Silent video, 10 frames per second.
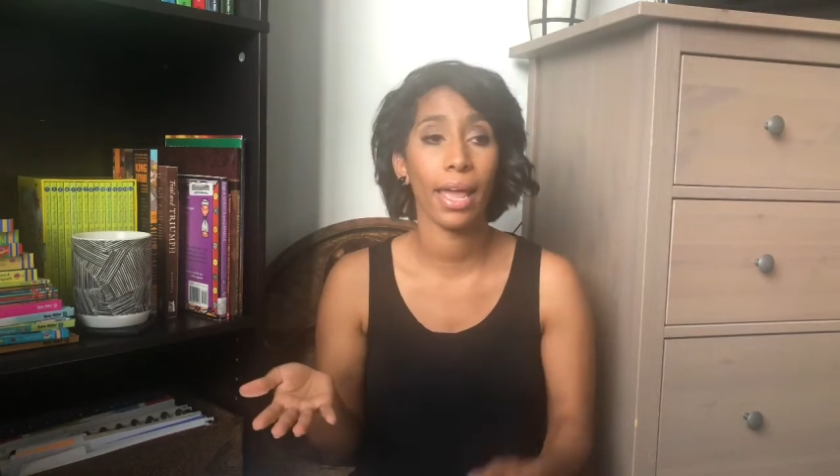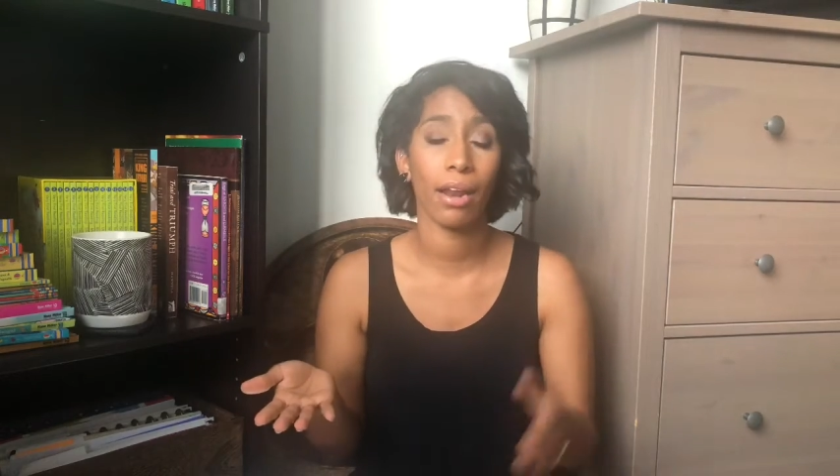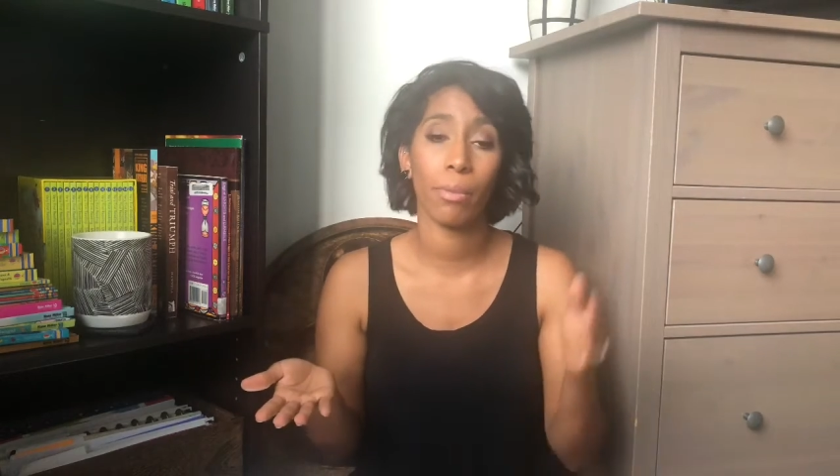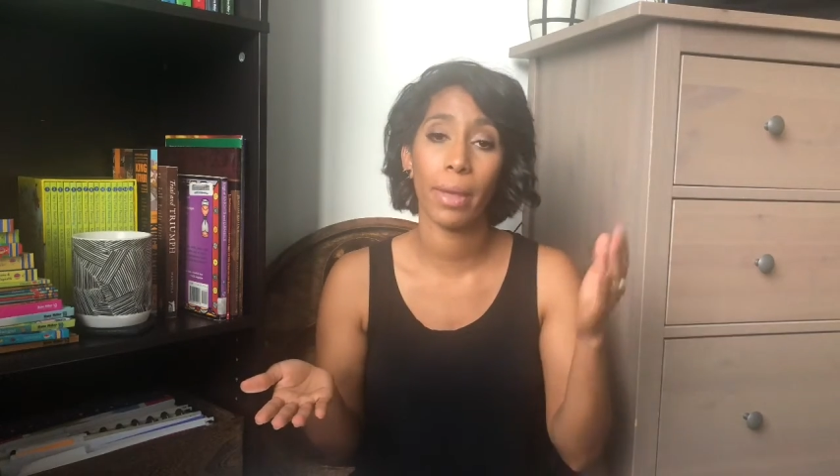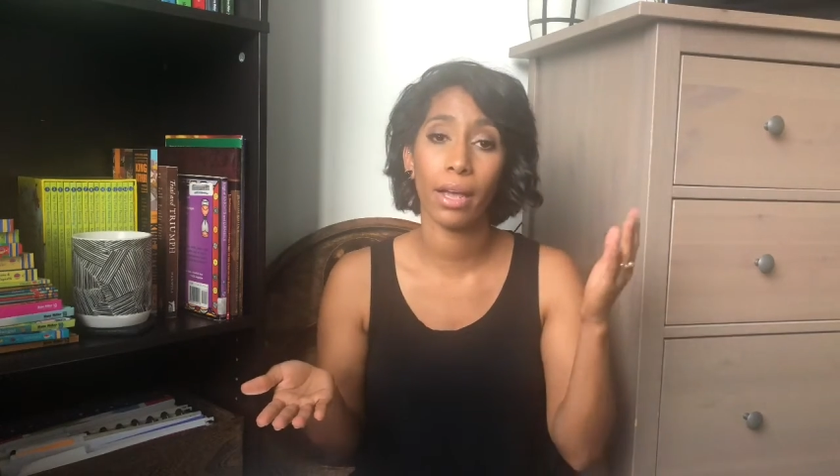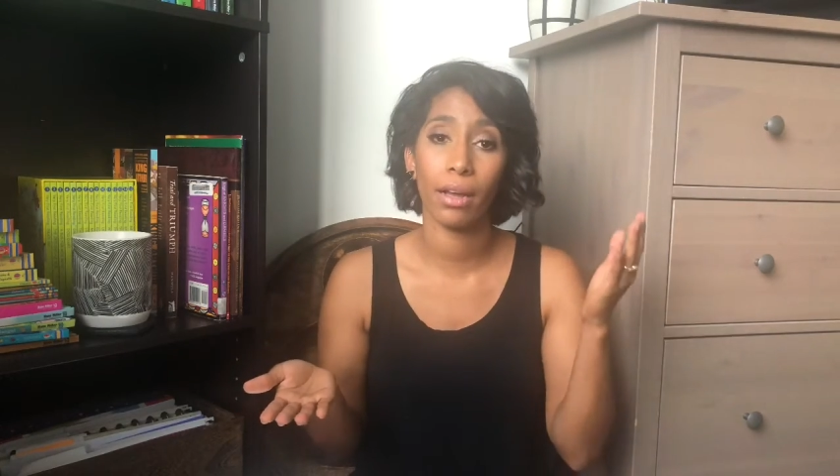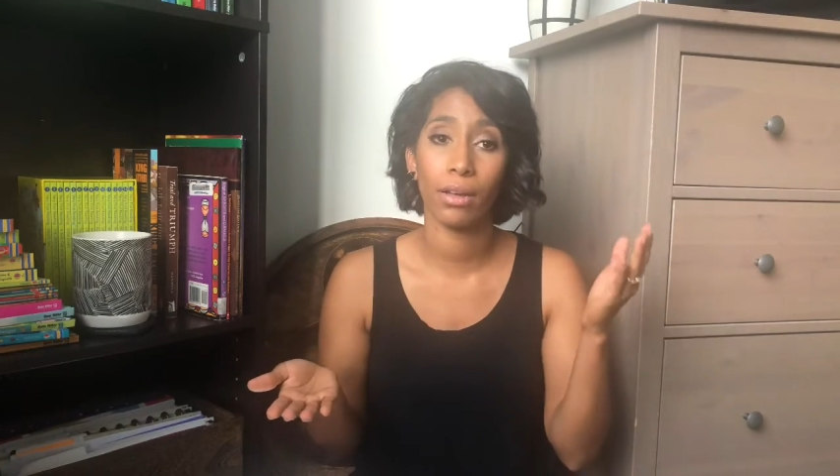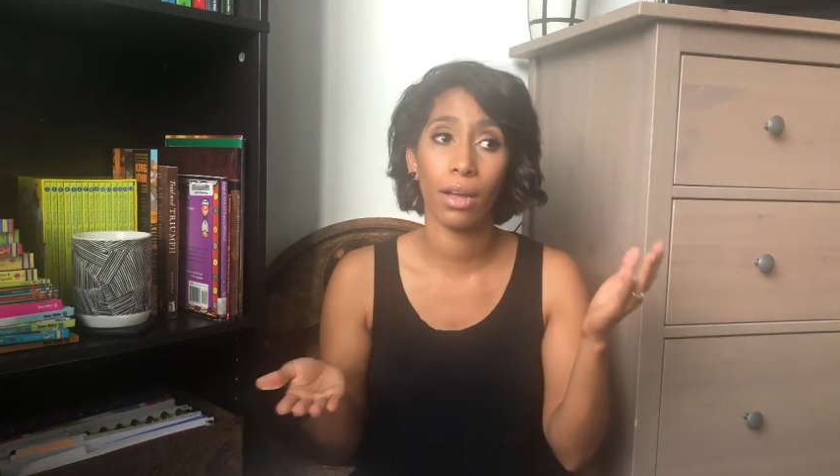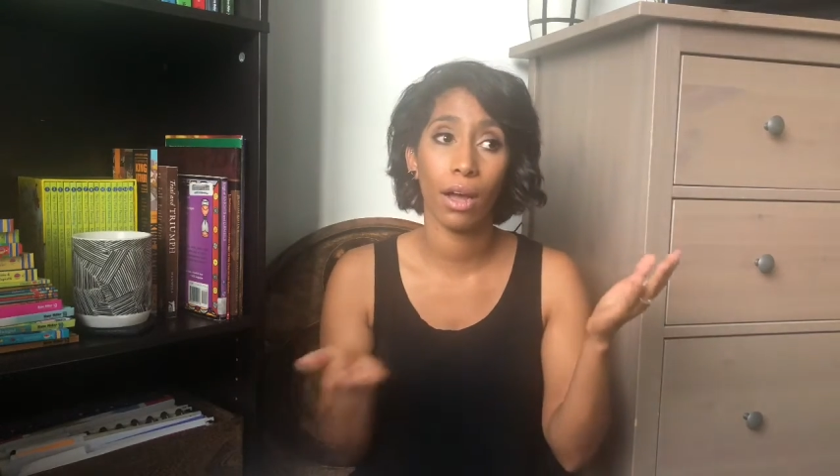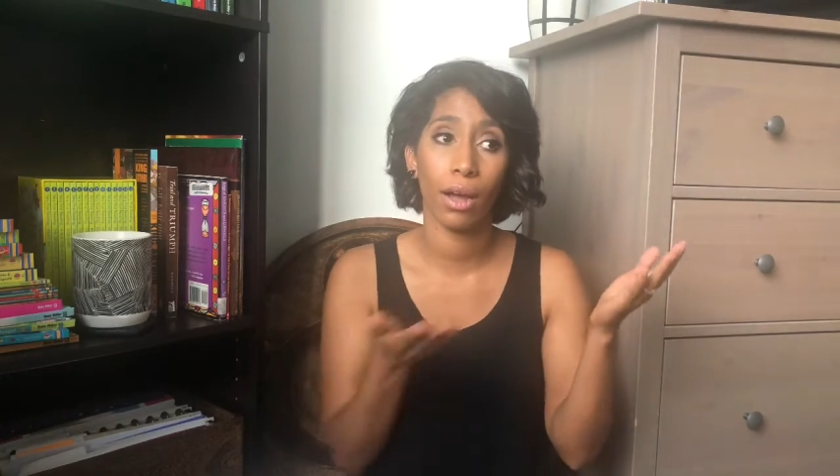and I'll make
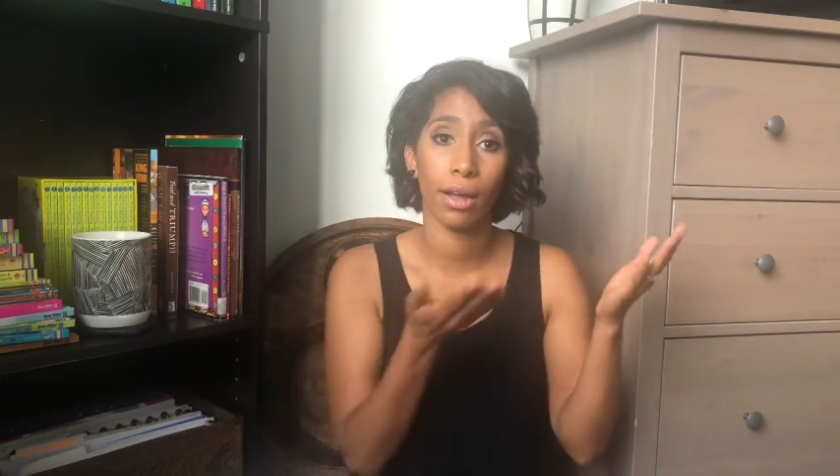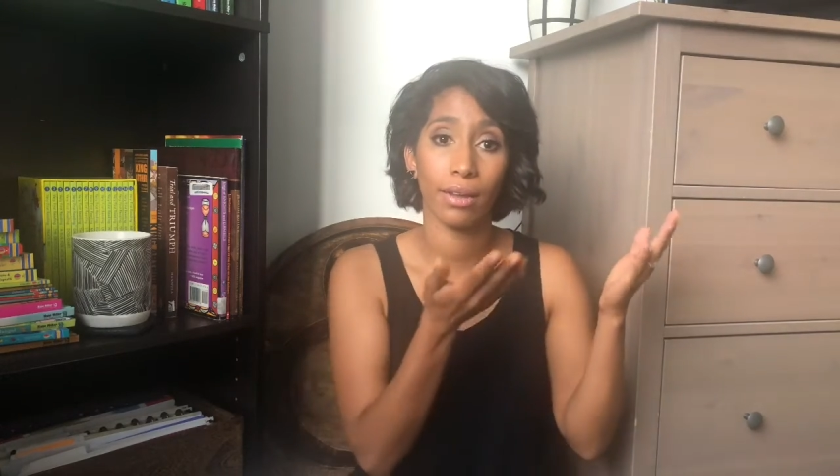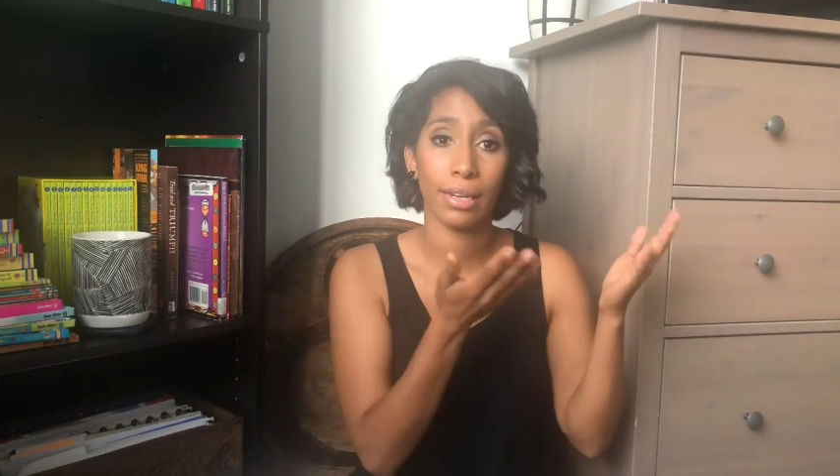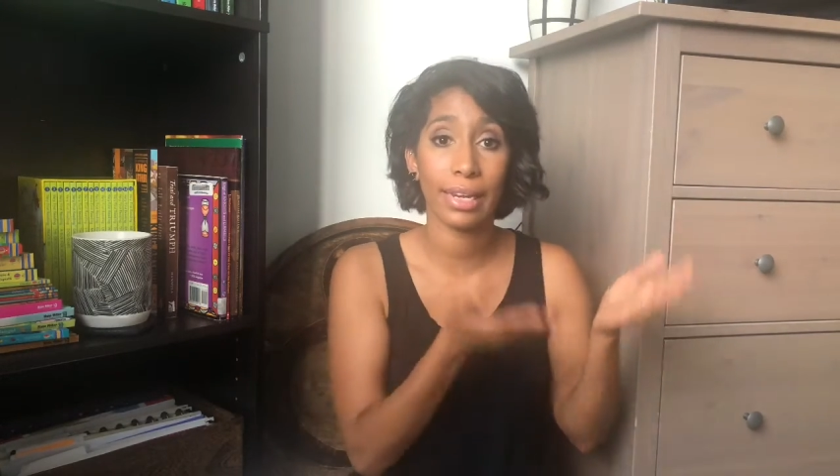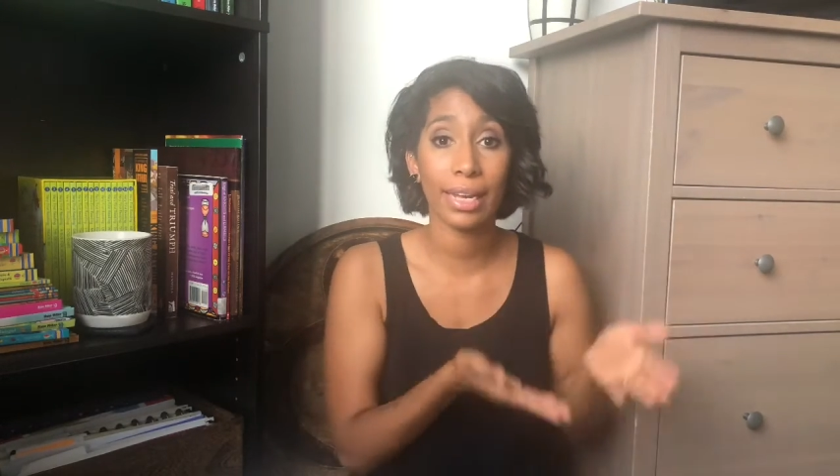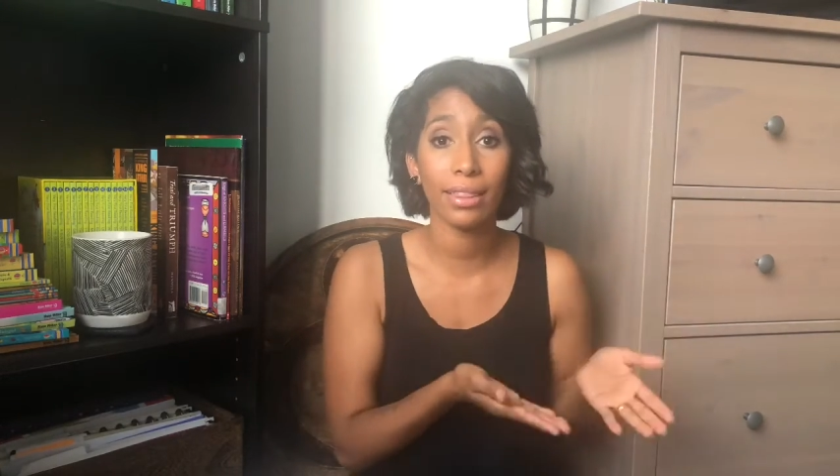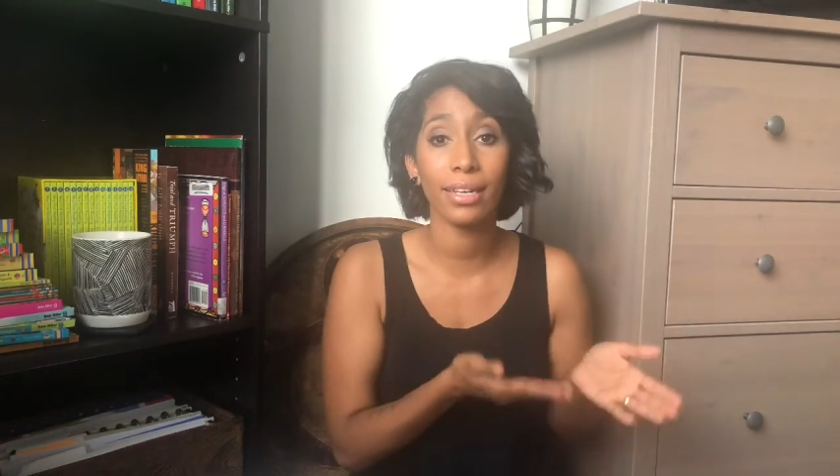a need